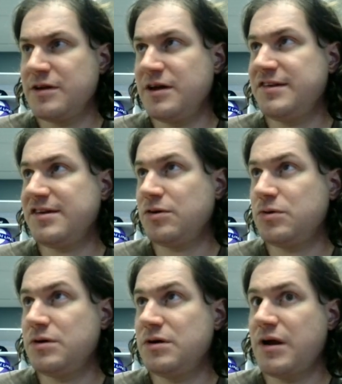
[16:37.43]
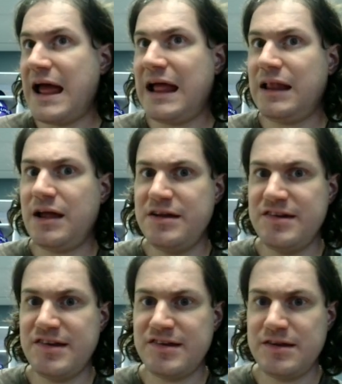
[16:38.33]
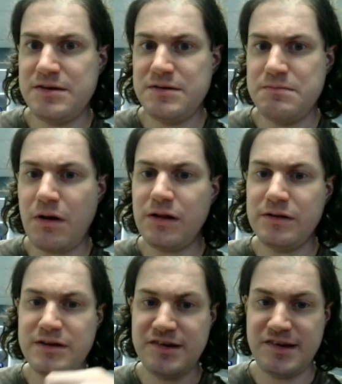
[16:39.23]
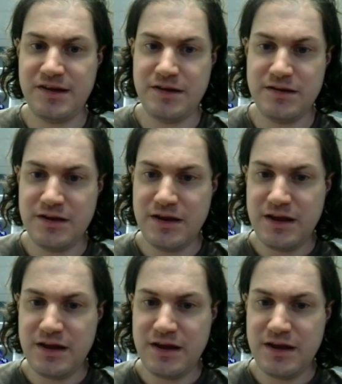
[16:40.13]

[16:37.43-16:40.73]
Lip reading: its own allies in politics, and